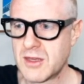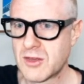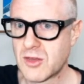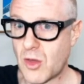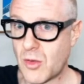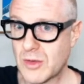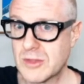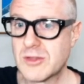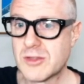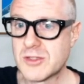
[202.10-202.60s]

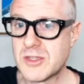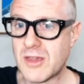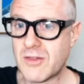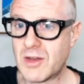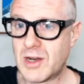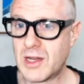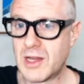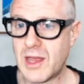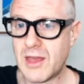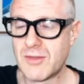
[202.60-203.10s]
go into
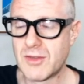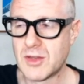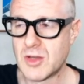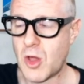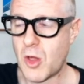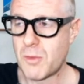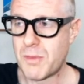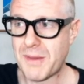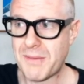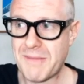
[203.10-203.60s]
7-Eleven
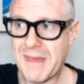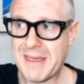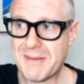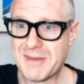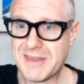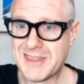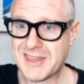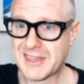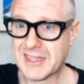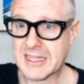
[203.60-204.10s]
hoping
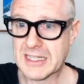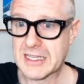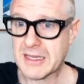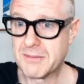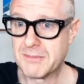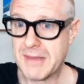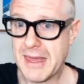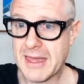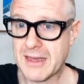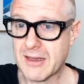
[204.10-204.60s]
maybe they're going to
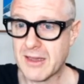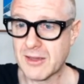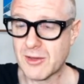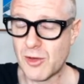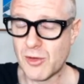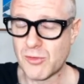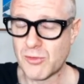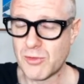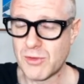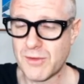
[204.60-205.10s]
come back. I
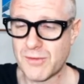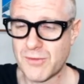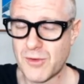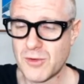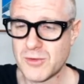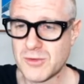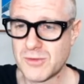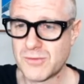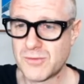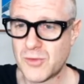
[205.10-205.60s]
go through the
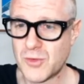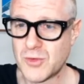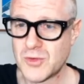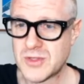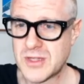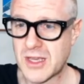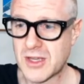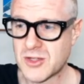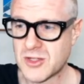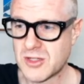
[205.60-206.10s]
frozen food
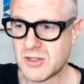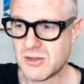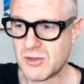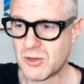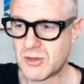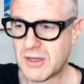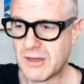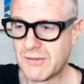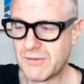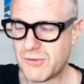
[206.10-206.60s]
section
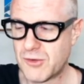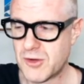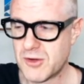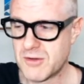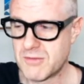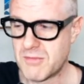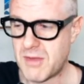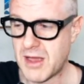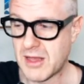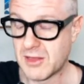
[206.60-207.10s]
looking
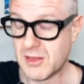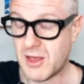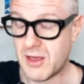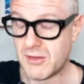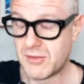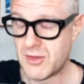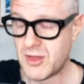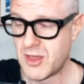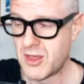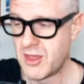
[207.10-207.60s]
for my
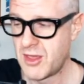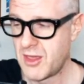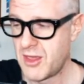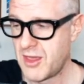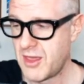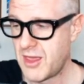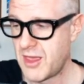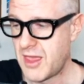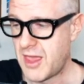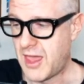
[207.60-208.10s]
love,
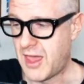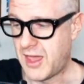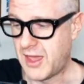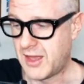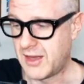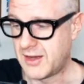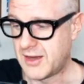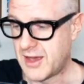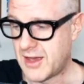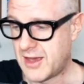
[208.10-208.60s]

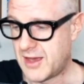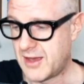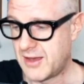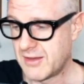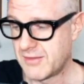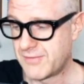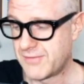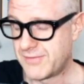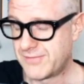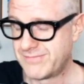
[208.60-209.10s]
and
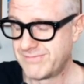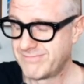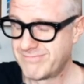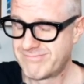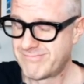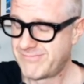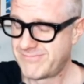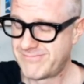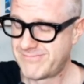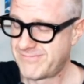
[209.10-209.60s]
if
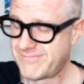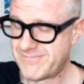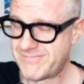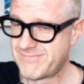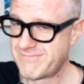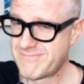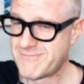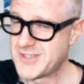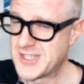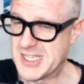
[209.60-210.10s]

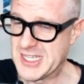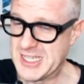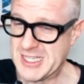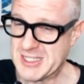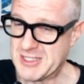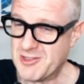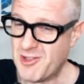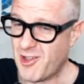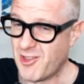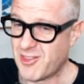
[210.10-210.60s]
she
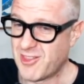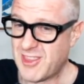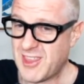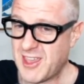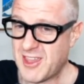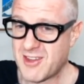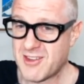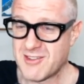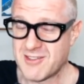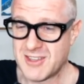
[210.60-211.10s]
is not
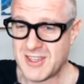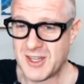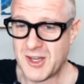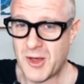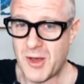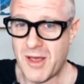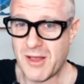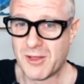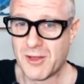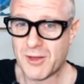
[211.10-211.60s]
there, you
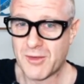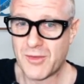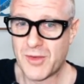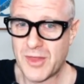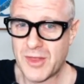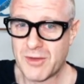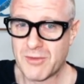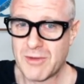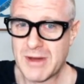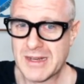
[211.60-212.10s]
know, I look
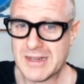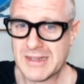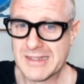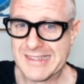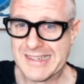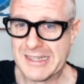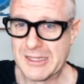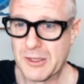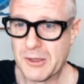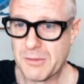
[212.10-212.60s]
for the red
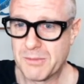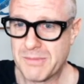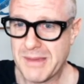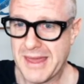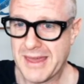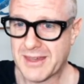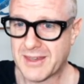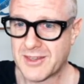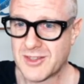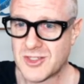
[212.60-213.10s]
and yellow
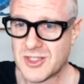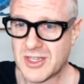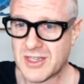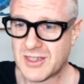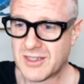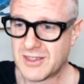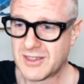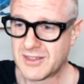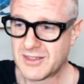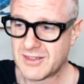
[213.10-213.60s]

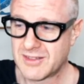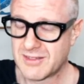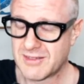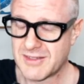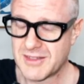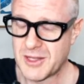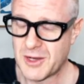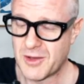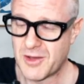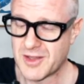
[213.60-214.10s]
packaging,
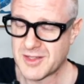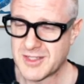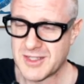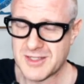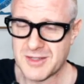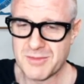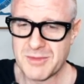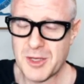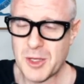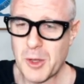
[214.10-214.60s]
and, you know, I see
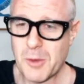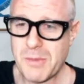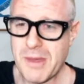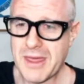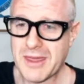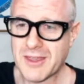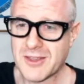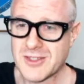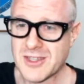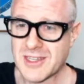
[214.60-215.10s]
some yellow
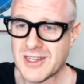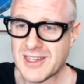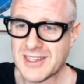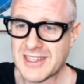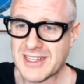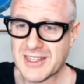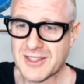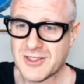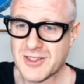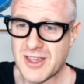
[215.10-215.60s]
packaging, I
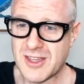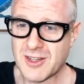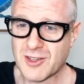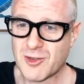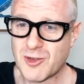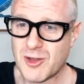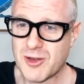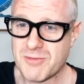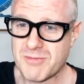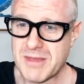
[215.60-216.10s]
get
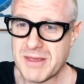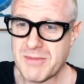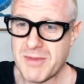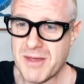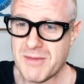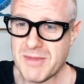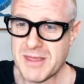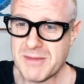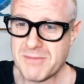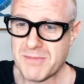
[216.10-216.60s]
excited. Could it be
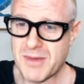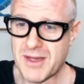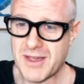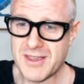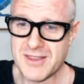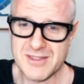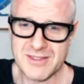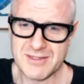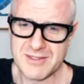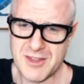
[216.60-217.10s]
my meat
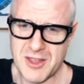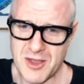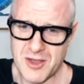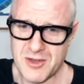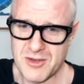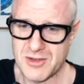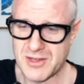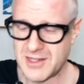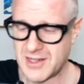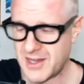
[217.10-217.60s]
pies?
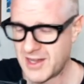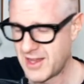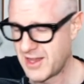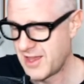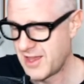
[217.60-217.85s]
No. And